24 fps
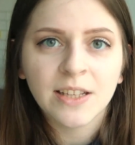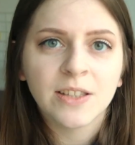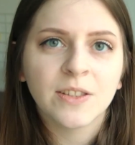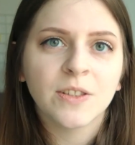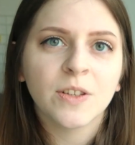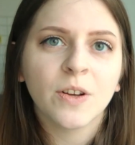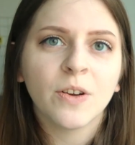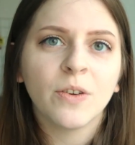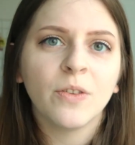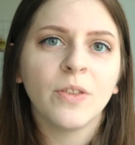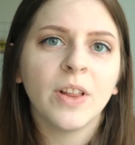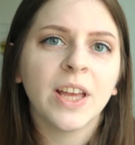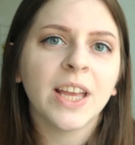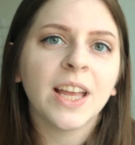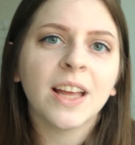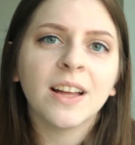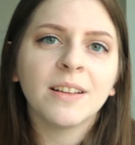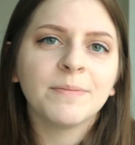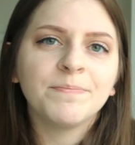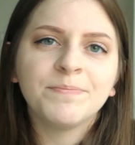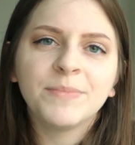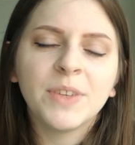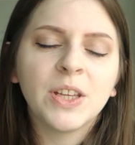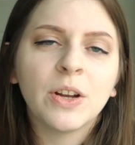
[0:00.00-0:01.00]
So like,
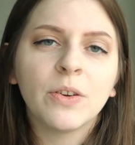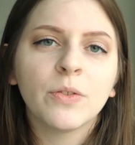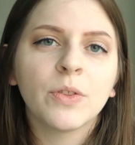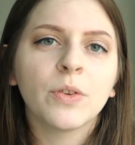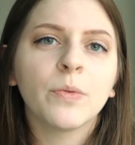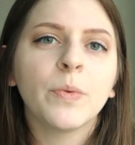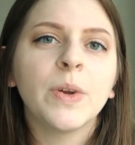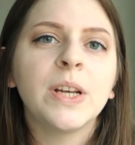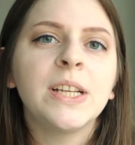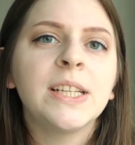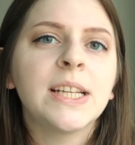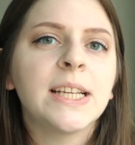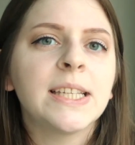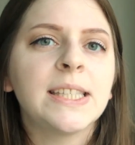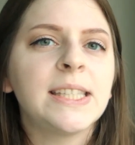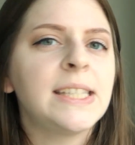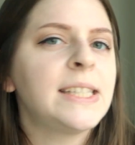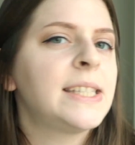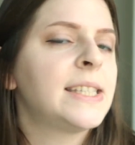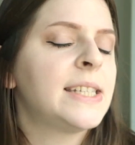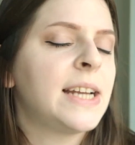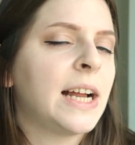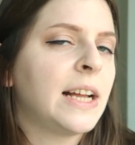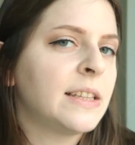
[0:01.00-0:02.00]
you know, the written test
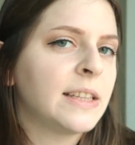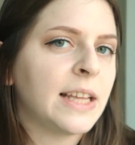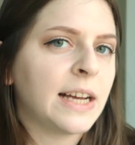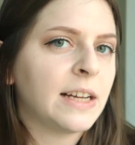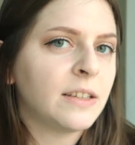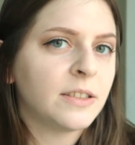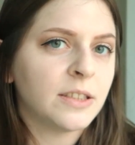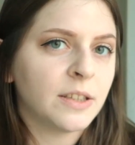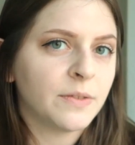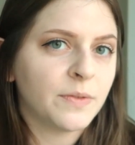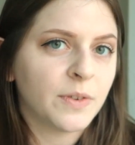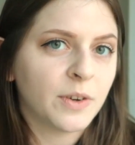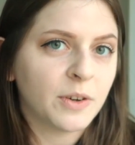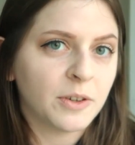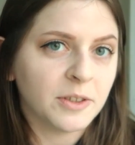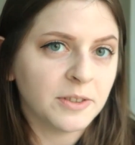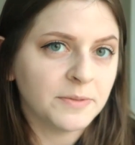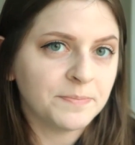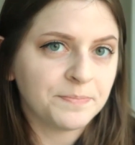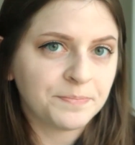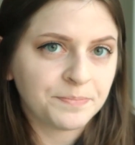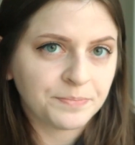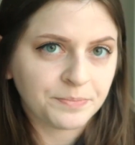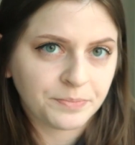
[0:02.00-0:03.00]
is not that
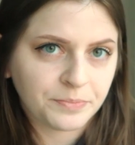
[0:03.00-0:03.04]
difficult.